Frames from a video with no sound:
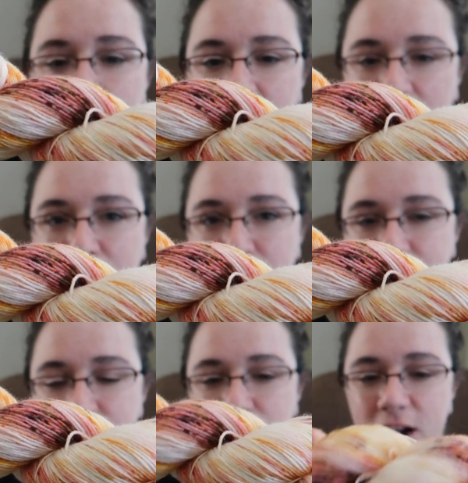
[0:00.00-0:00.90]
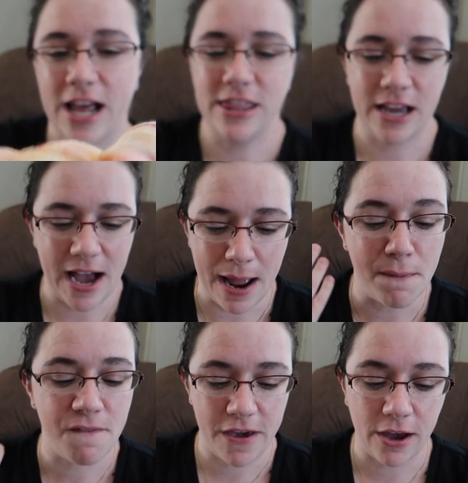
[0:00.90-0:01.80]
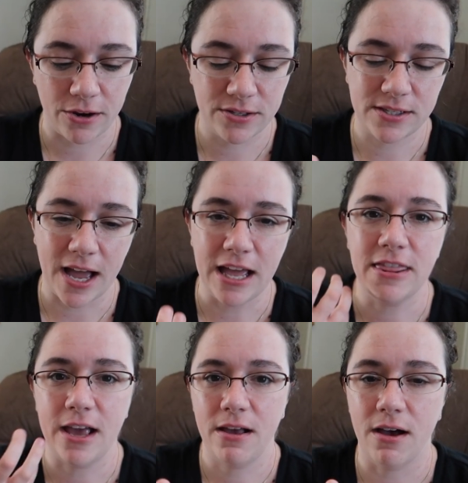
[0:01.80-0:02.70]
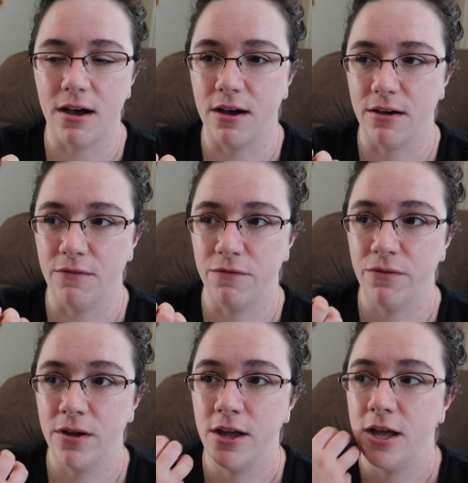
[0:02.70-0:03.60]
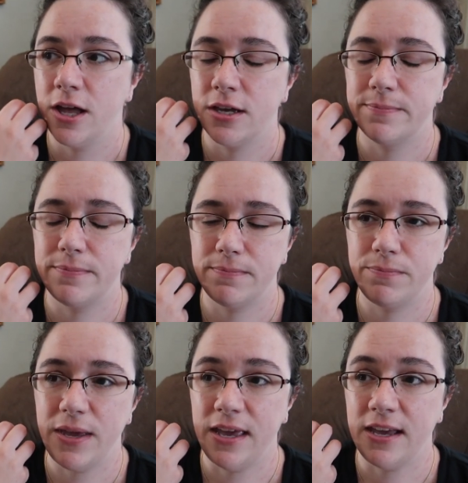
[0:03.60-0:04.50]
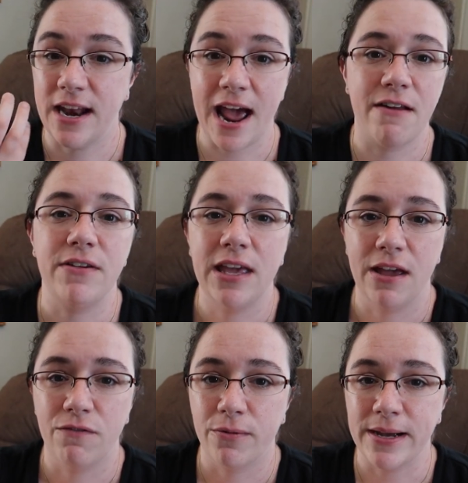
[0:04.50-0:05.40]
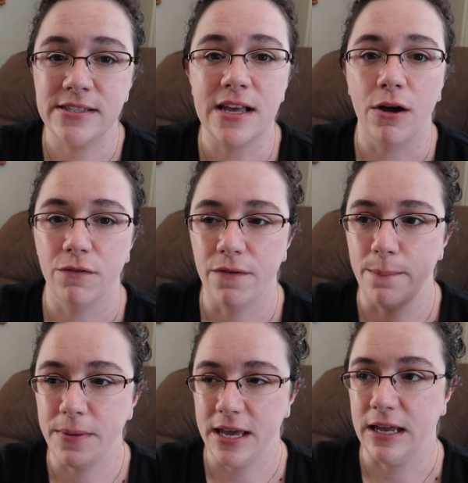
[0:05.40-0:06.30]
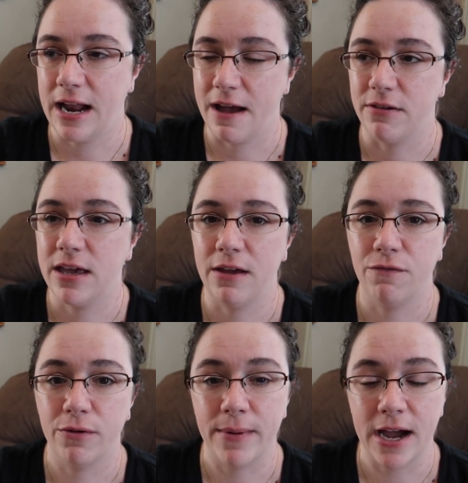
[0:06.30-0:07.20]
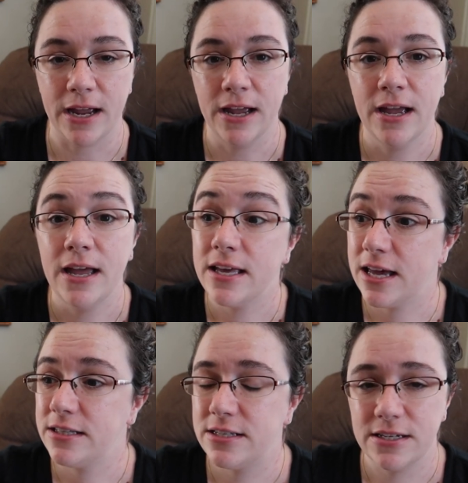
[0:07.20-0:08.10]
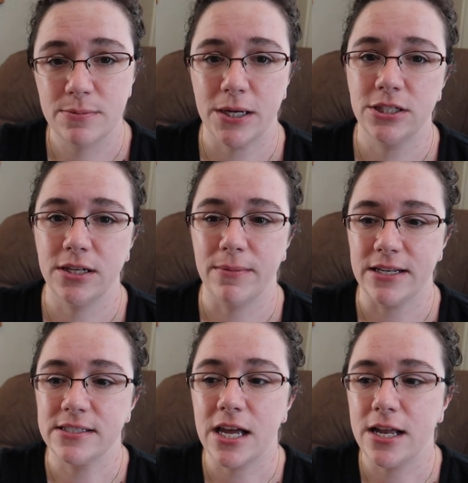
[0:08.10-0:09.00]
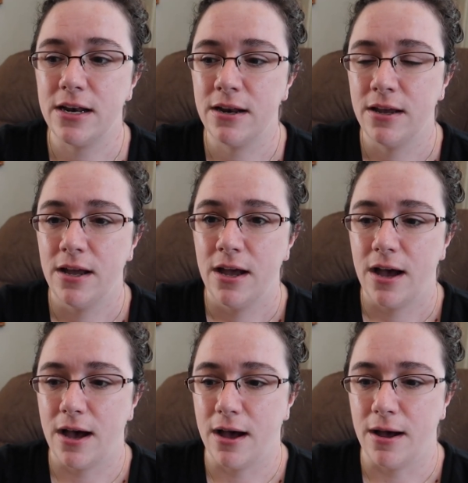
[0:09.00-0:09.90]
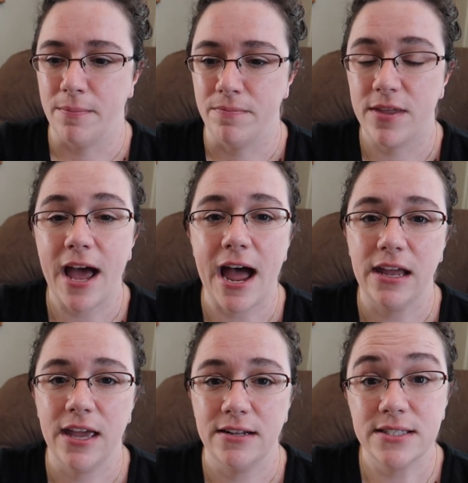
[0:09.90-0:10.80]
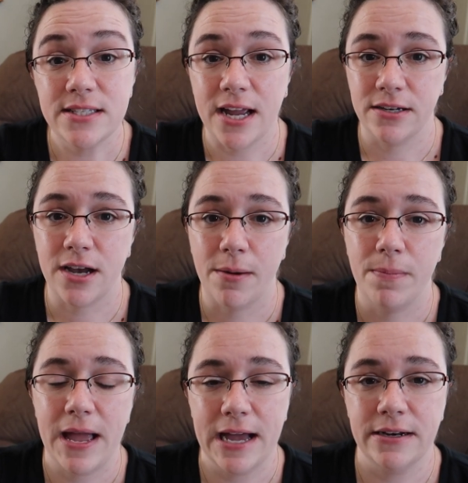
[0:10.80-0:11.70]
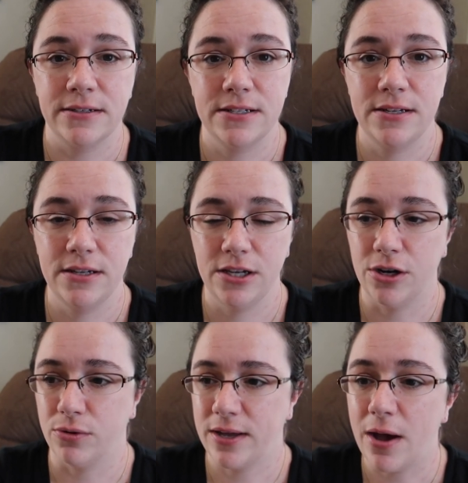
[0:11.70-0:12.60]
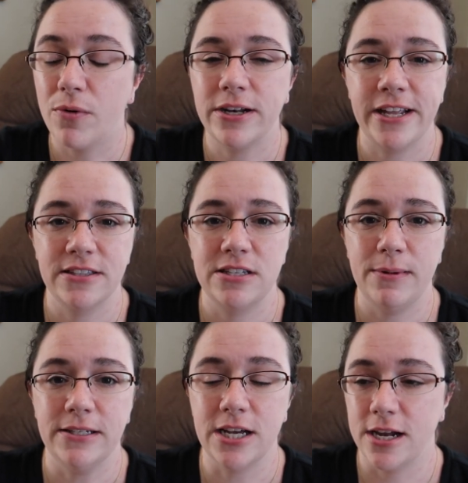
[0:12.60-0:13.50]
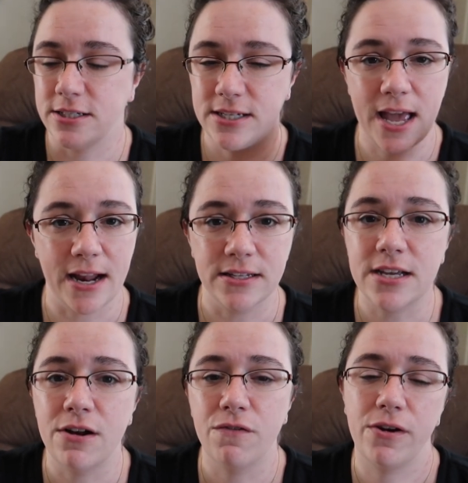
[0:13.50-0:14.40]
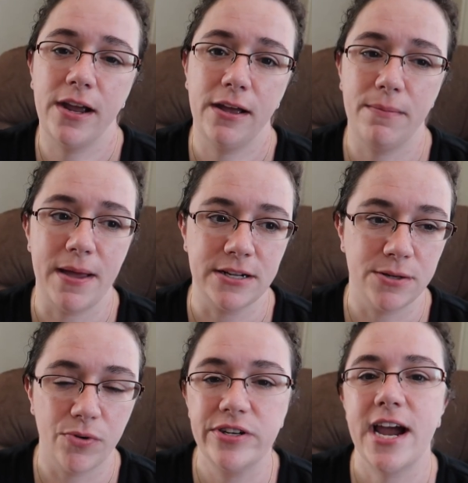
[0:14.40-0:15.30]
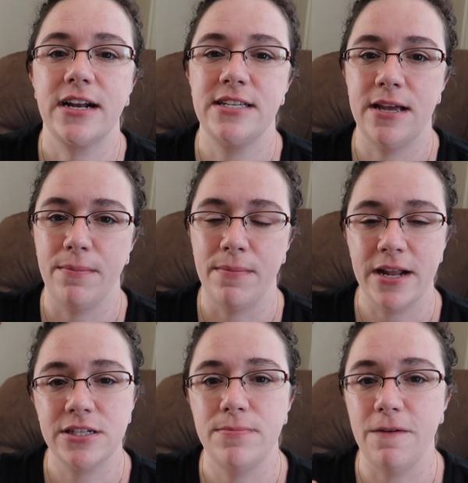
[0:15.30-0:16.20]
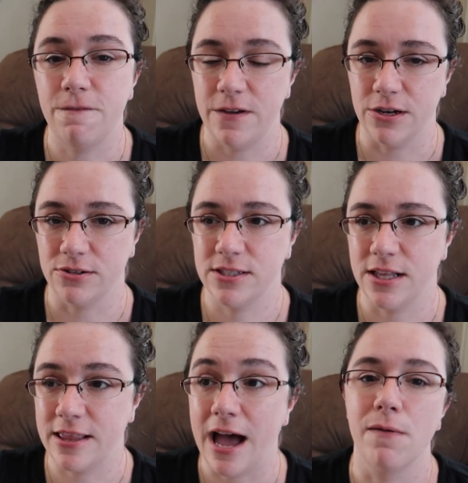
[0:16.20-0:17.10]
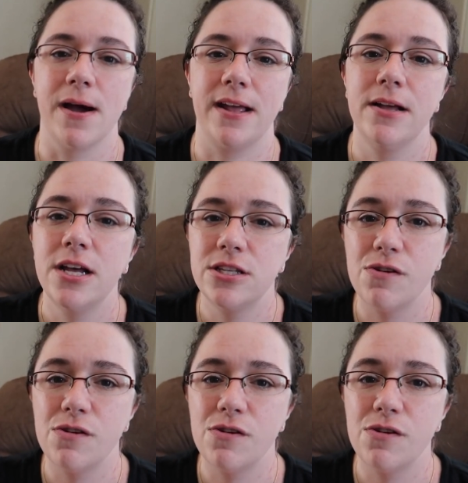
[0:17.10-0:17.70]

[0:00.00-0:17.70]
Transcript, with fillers: Um, when I think I am fierce, I think of being an advocate for myself and being an advocate for my kids and especially my son, um, that I can stand up and, you know, get what needs to be done to get it done for him and to protect him and to be fierce in that way.